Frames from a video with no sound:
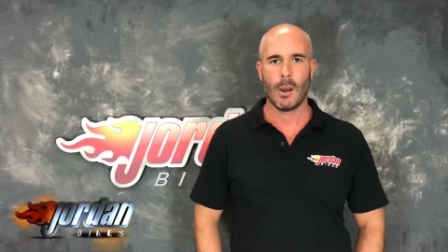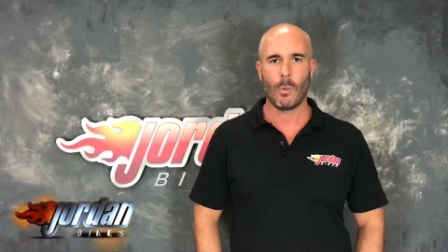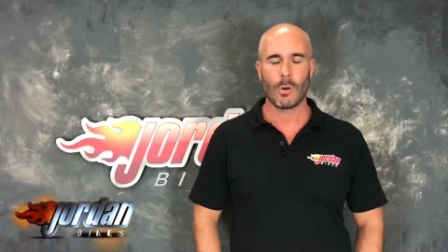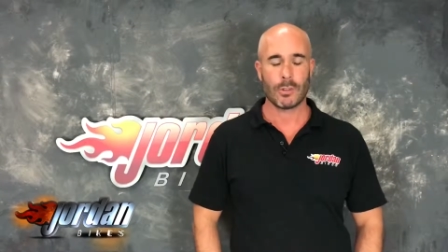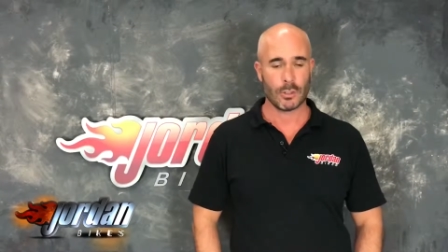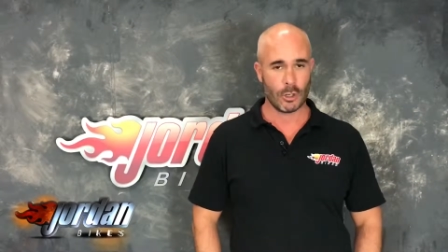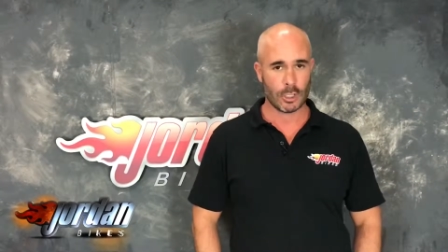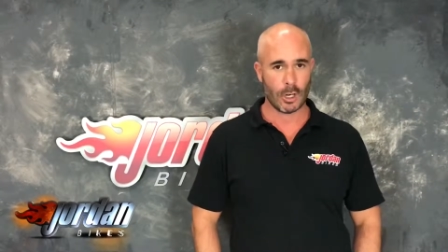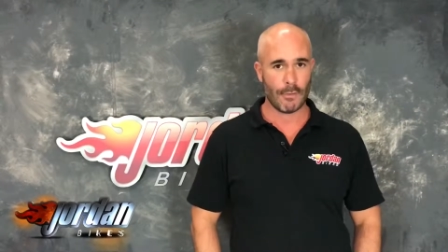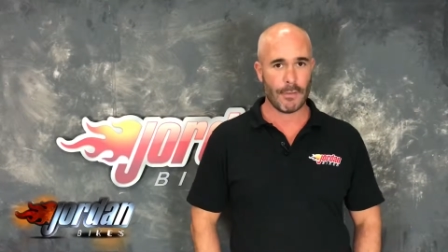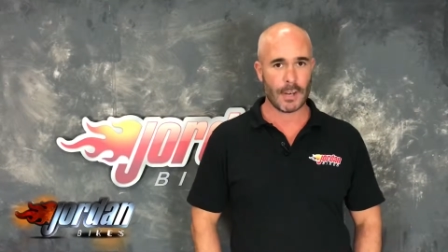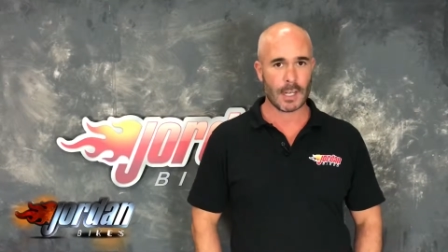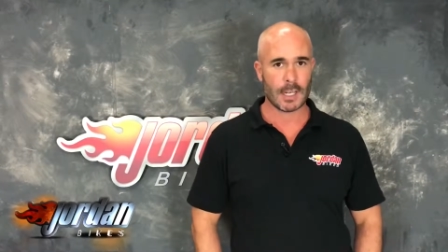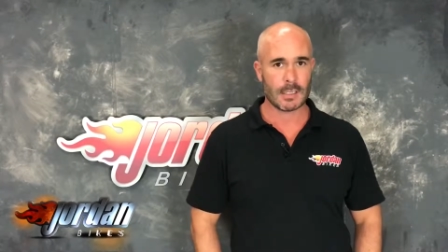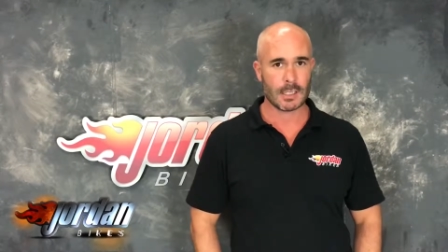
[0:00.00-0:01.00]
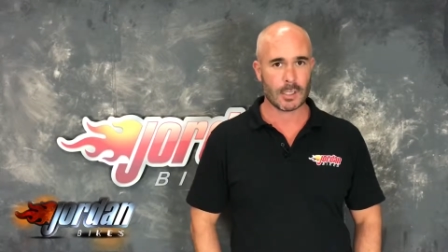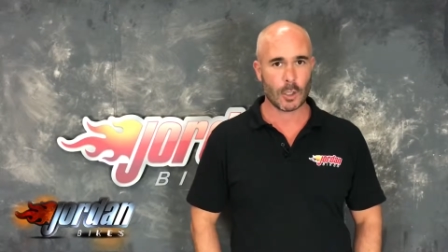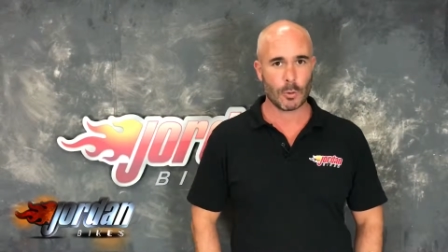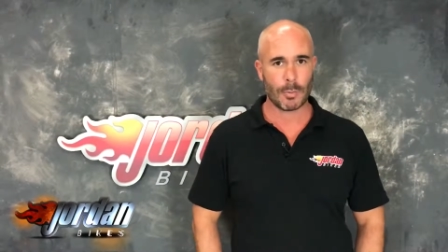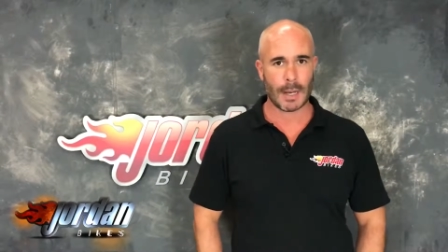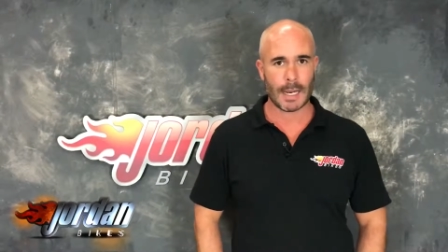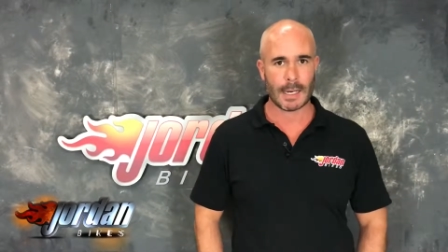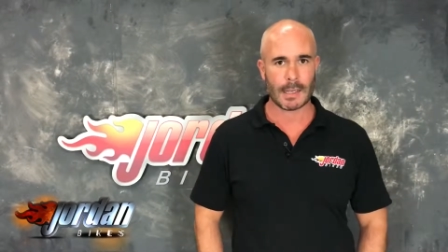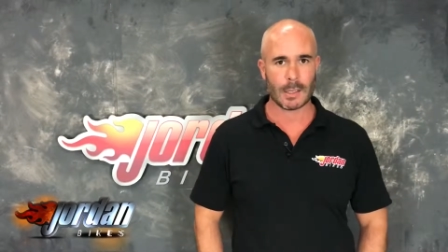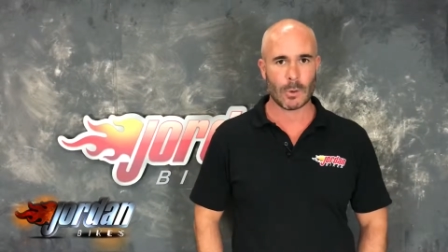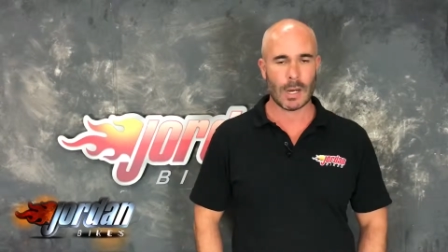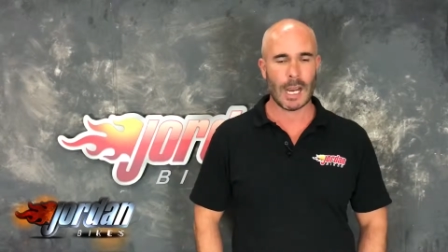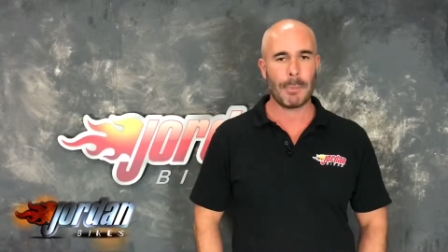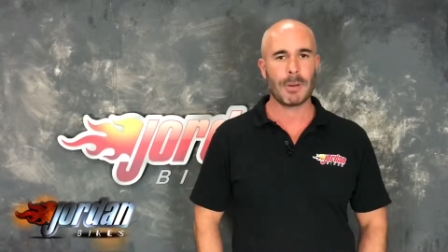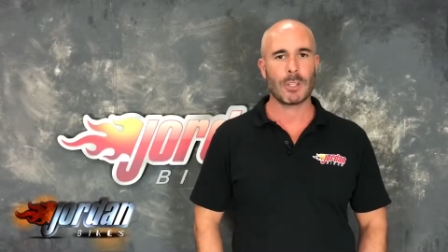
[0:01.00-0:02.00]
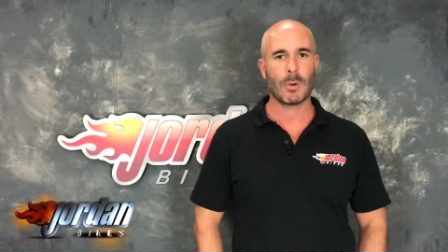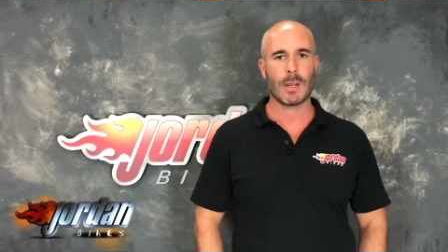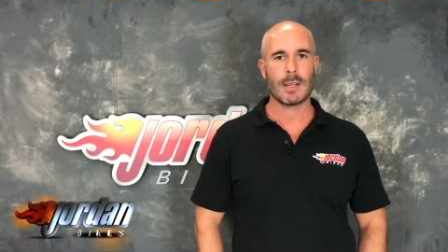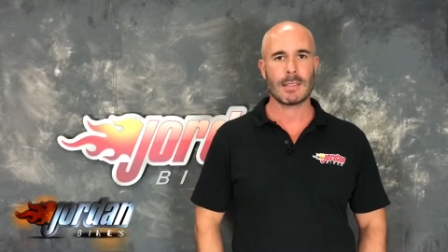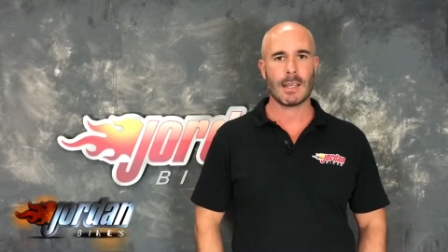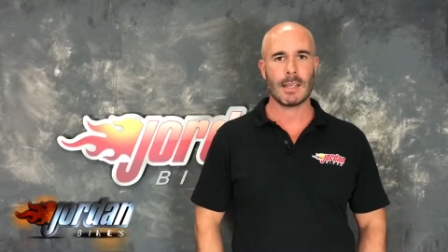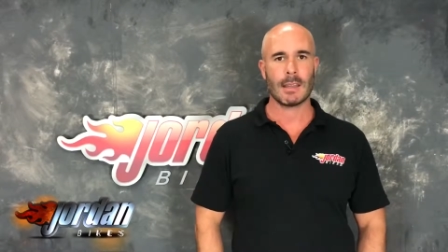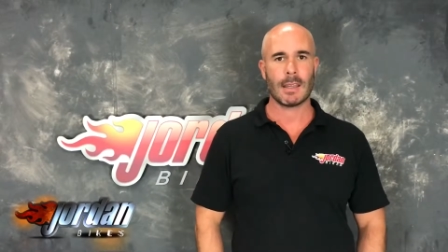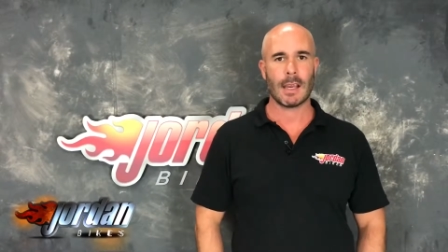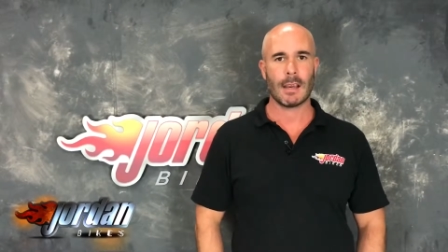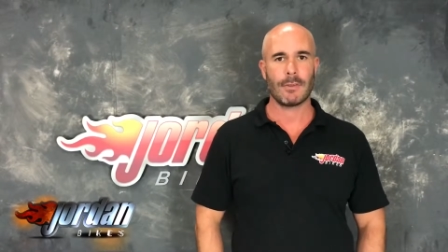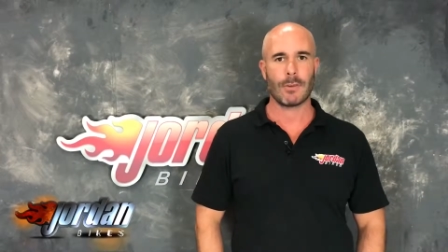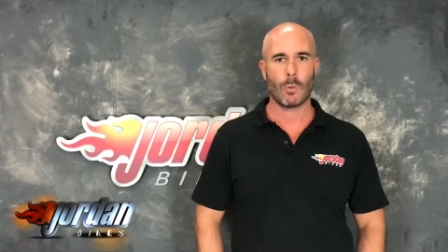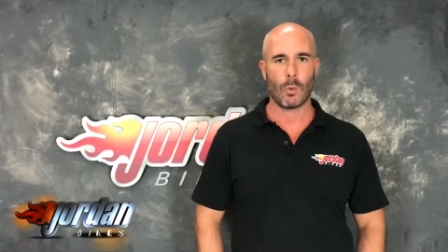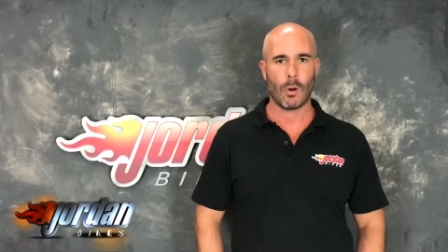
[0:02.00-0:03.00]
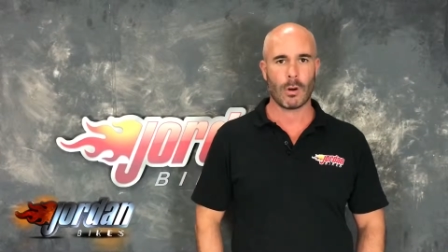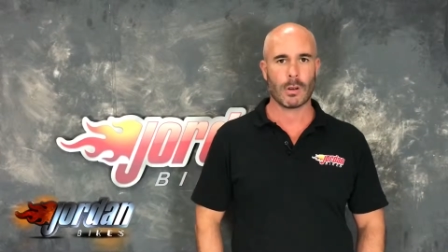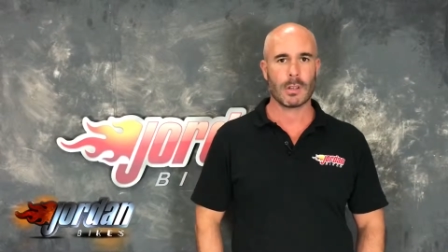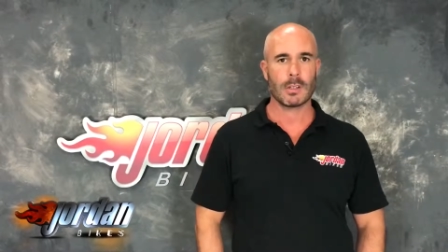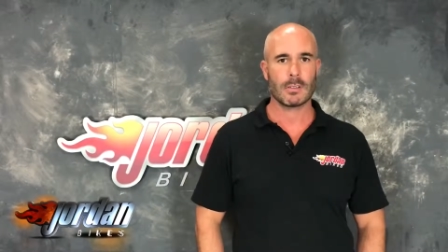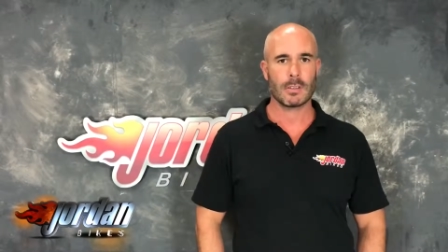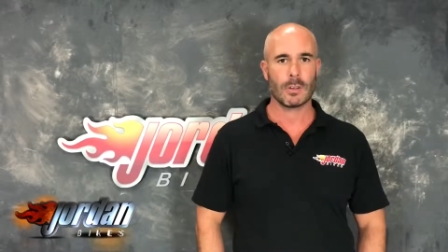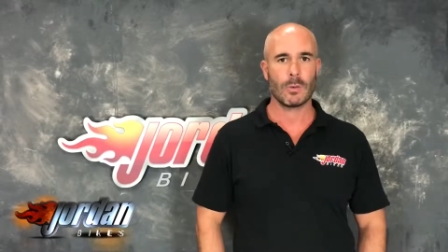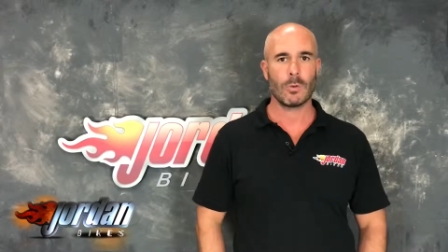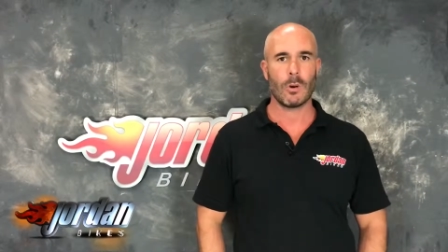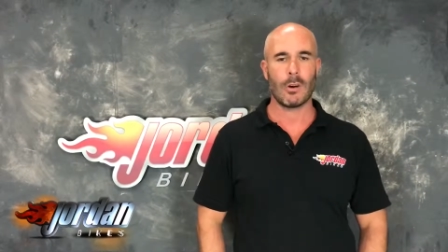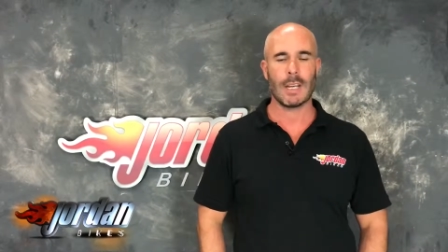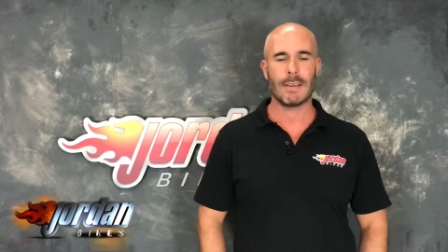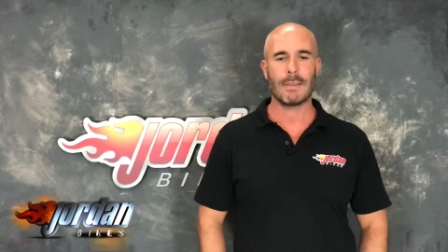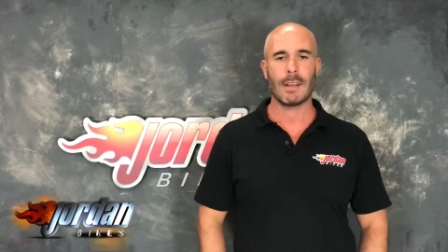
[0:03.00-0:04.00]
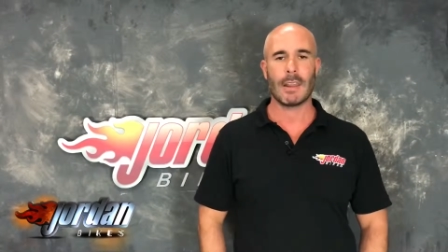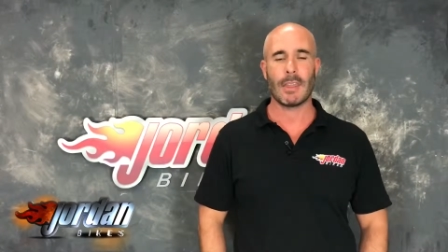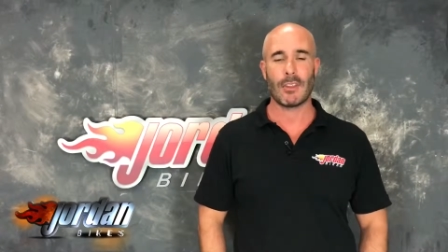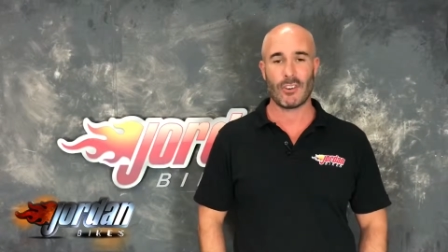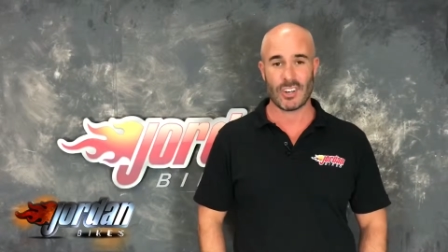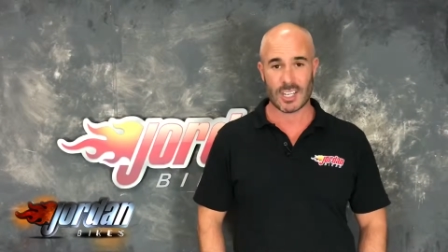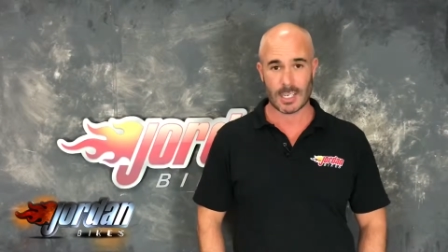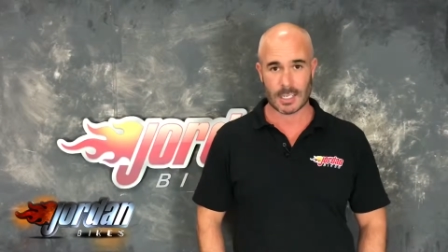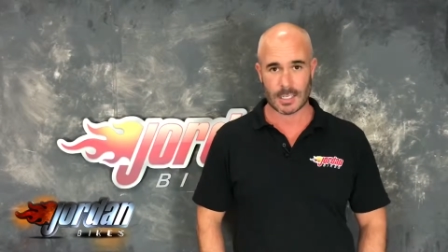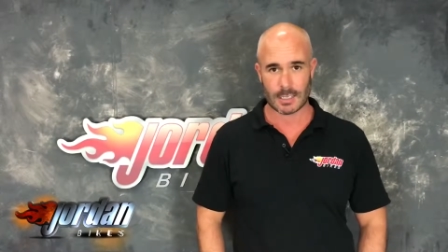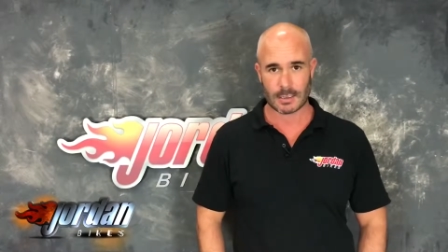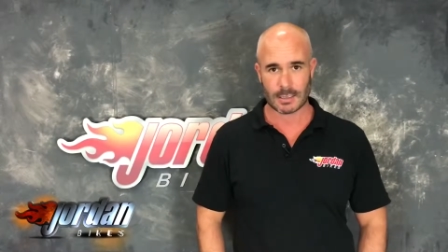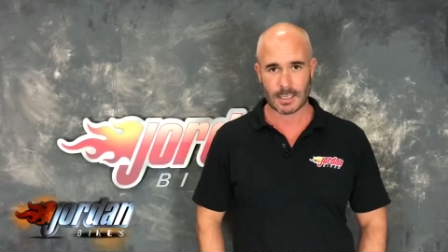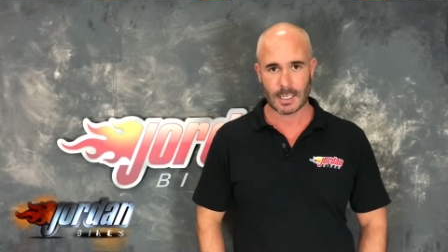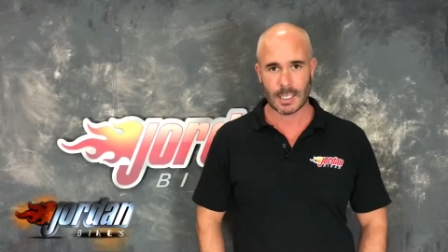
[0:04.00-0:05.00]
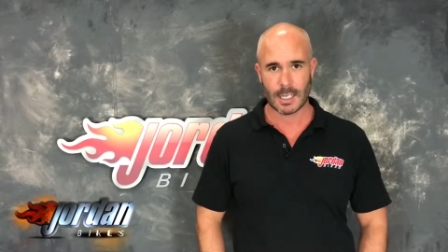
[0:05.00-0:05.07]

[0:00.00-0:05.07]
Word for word: We're so confident it's a good bike that we're happy to extend that for one, two or even three years.